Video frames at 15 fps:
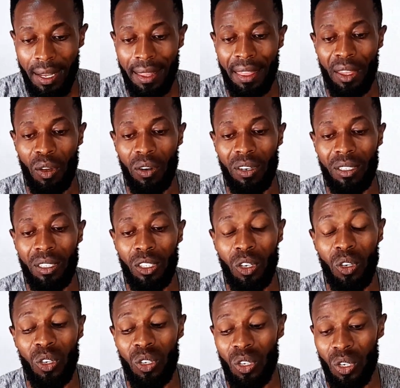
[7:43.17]

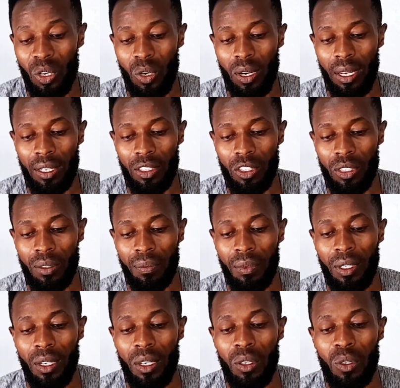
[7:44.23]
theoretical knowledge.
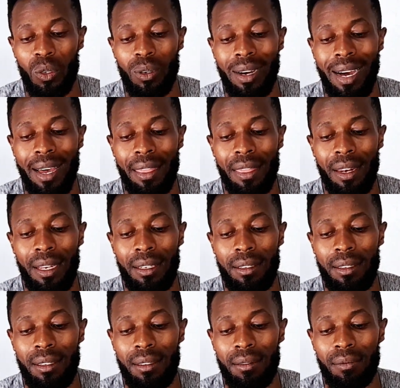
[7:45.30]
So
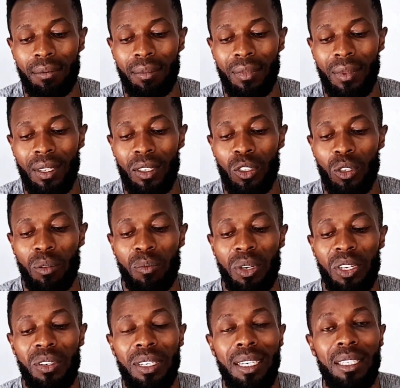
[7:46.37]
athletes should be
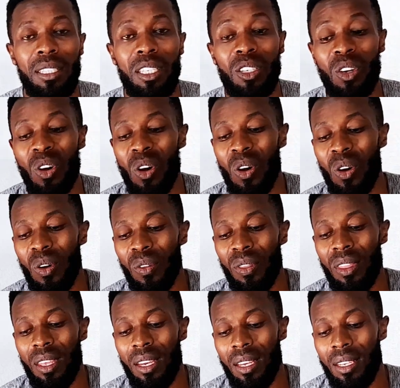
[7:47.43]
educated on
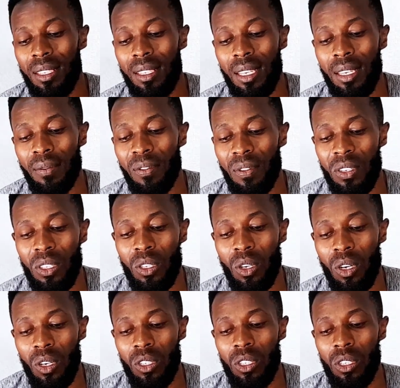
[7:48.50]
the
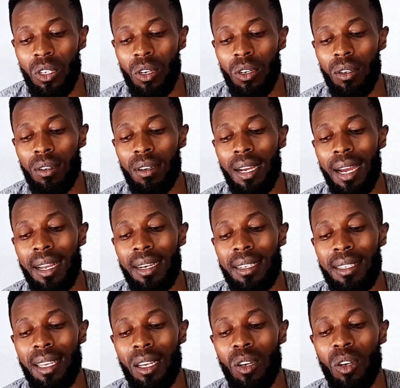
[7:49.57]
physiological and
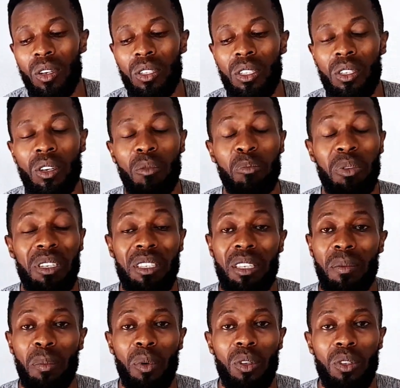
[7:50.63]
psychological
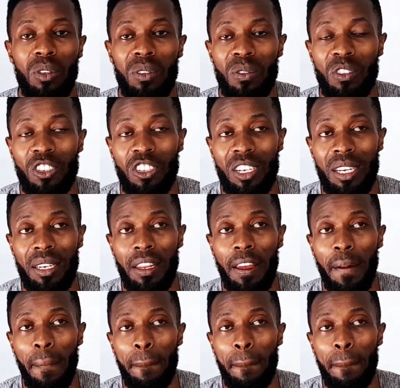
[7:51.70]
principles of training.